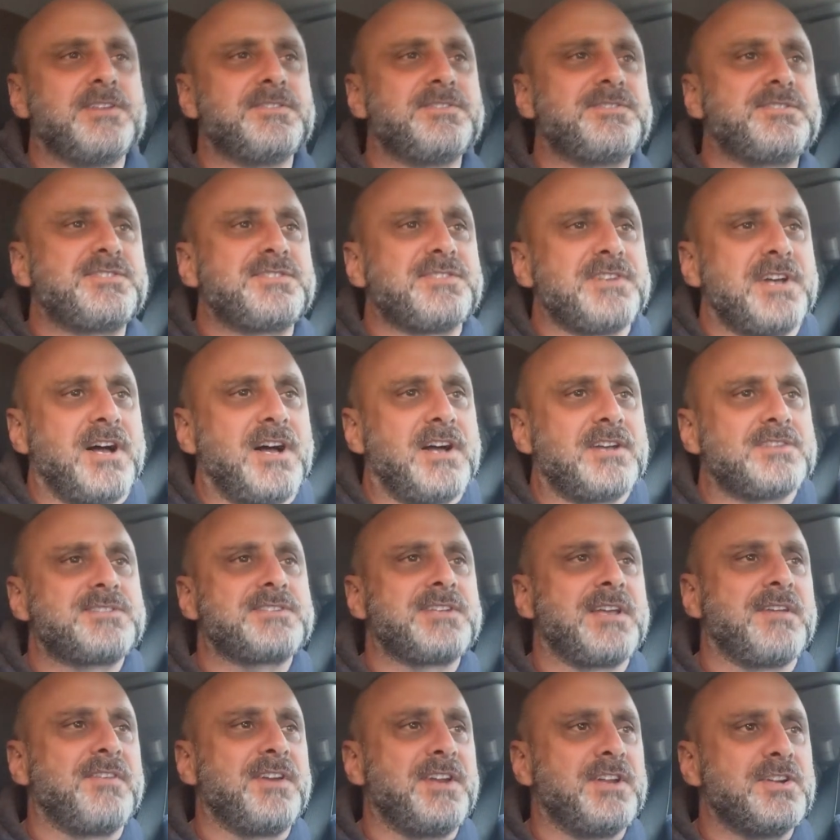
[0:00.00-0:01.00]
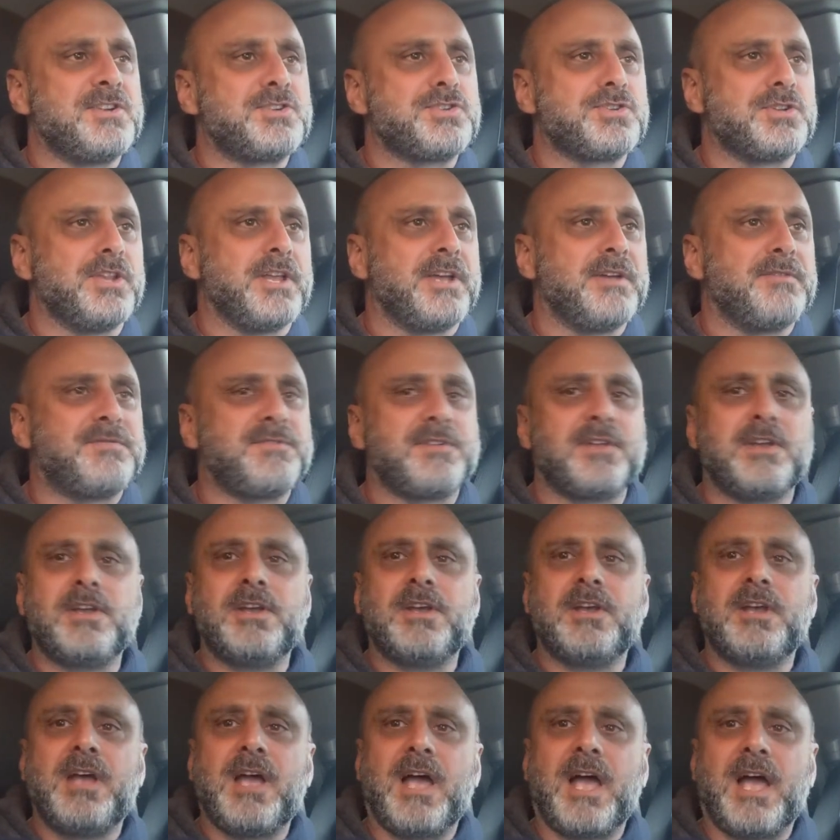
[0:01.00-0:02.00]
his uh, seven inch lift
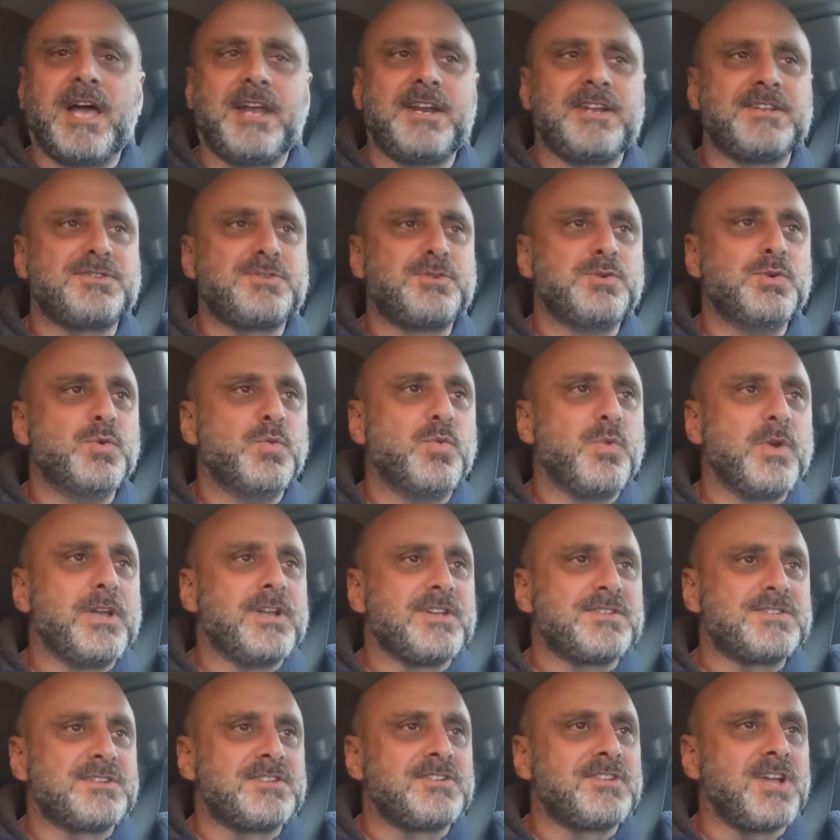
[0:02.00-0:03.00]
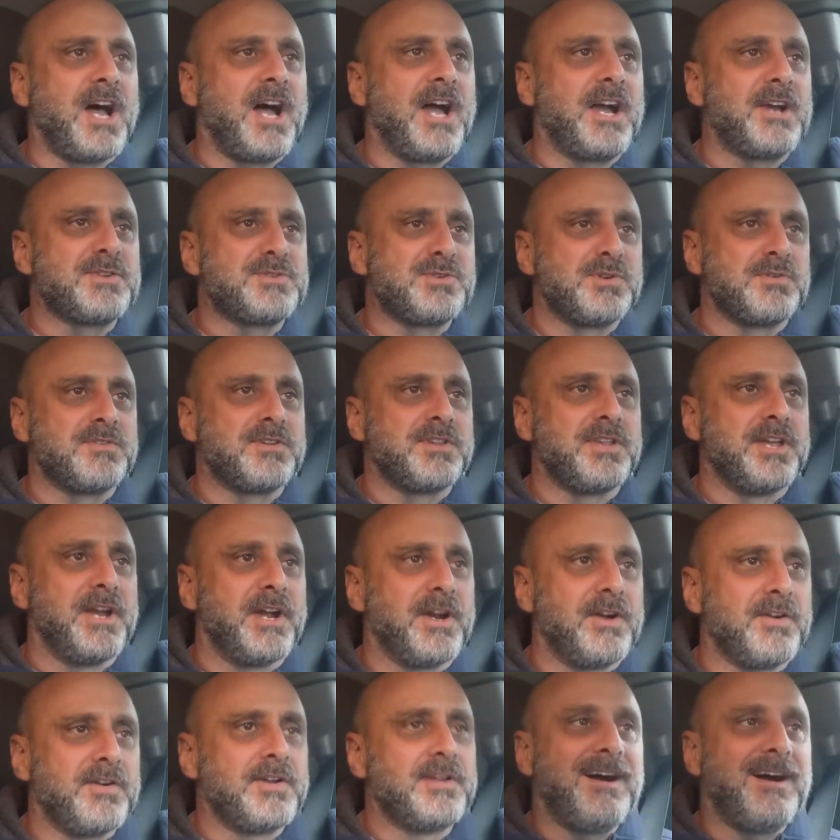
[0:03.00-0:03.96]
and his new wheels and tires over there.